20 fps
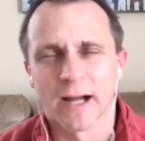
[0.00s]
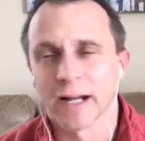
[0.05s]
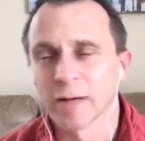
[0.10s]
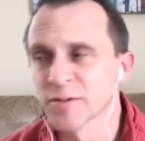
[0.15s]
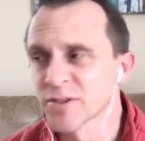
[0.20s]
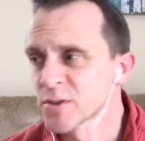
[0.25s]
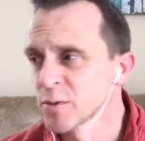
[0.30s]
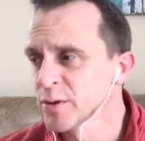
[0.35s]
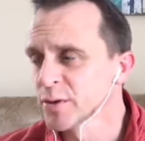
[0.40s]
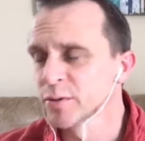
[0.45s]
I would
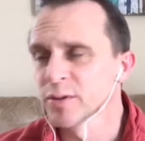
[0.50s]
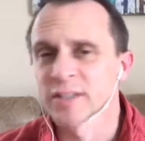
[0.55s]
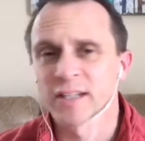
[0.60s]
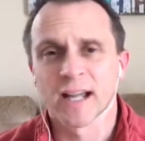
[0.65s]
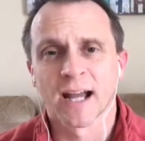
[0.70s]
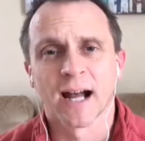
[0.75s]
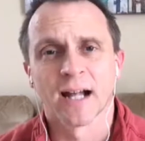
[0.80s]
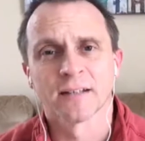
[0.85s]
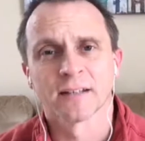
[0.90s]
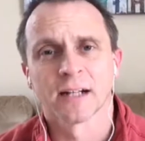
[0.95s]
surrender to
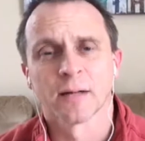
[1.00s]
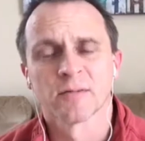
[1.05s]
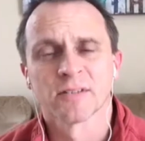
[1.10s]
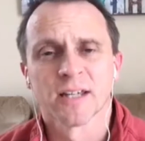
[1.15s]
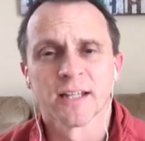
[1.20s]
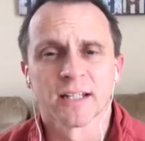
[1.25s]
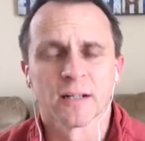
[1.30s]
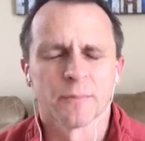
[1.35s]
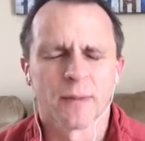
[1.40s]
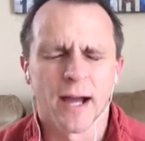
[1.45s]
God, then I would
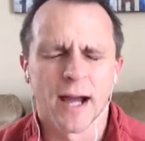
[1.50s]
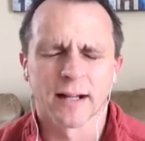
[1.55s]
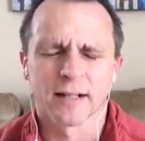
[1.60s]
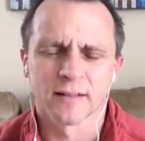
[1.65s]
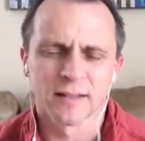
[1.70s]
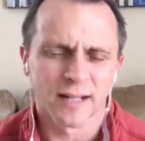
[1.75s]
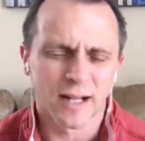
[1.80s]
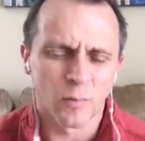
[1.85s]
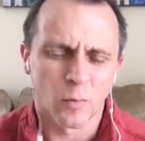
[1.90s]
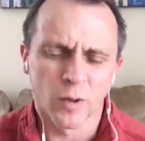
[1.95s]
take it back. And
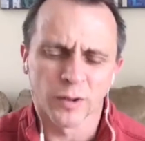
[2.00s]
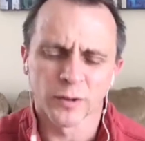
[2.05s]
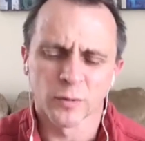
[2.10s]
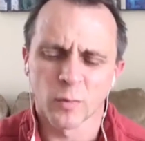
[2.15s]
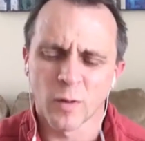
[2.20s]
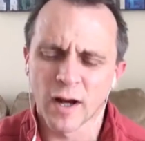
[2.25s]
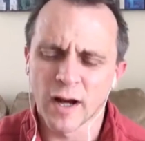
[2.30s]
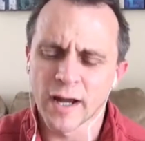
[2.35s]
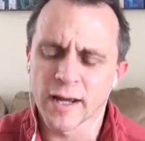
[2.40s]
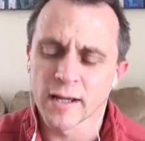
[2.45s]
then I wondered
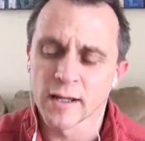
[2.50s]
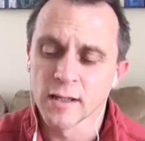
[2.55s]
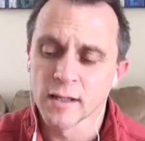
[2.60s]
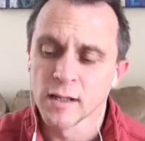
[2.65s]
why